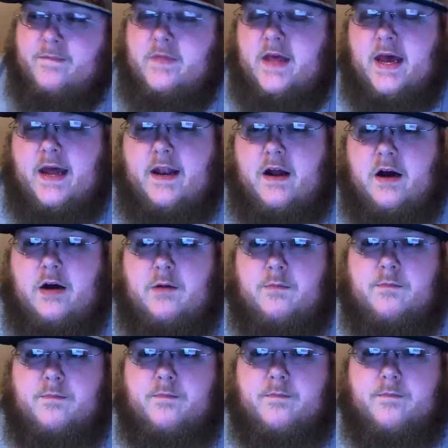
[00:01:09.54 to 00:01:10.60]
that
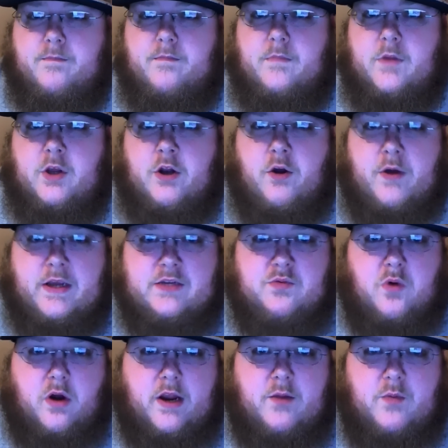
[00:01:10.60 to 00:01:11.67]
um, you know, he's
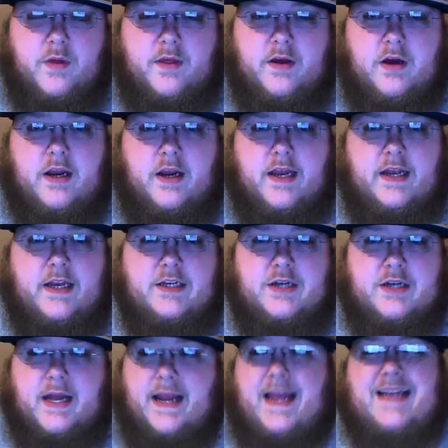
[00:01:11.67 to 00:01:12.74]
working with a, a
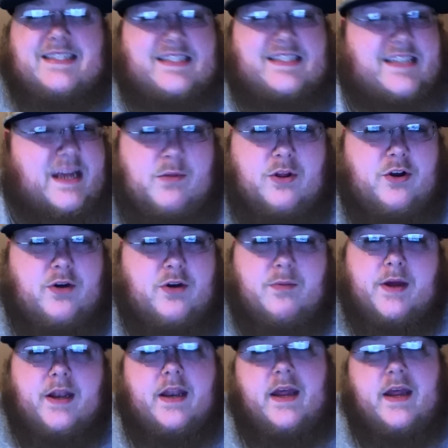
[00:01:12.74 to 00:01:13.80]
condition, I guess similar,
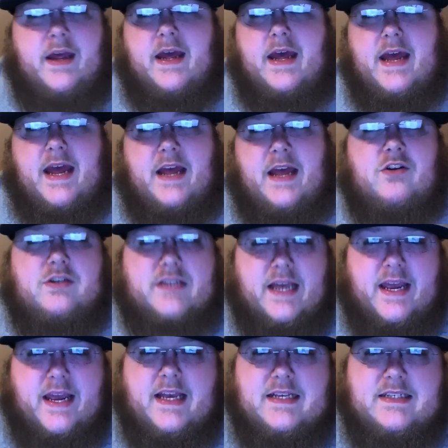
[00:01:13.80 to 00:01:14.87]
but it looks
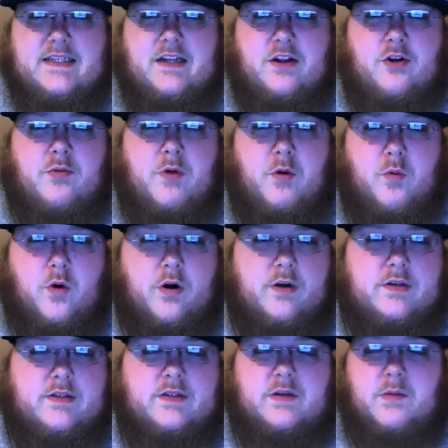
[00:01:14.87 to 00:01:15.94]
like his is a little bit
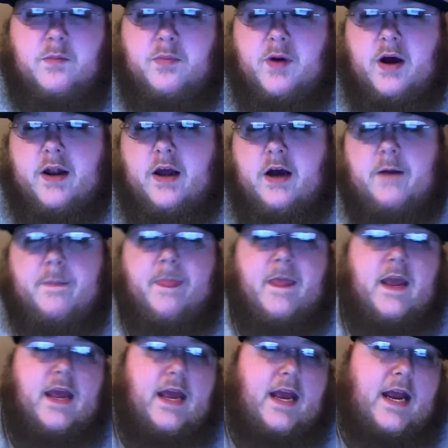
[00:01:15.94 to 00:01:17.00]
worse. But um,
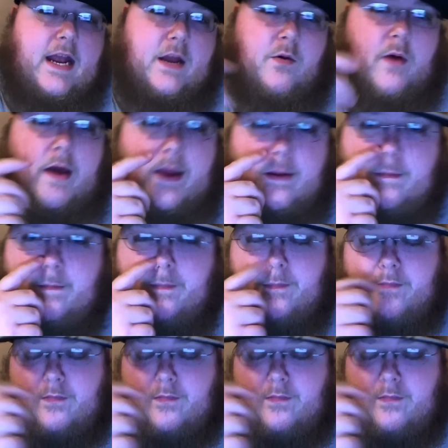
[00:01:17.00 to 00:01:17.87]
anyway,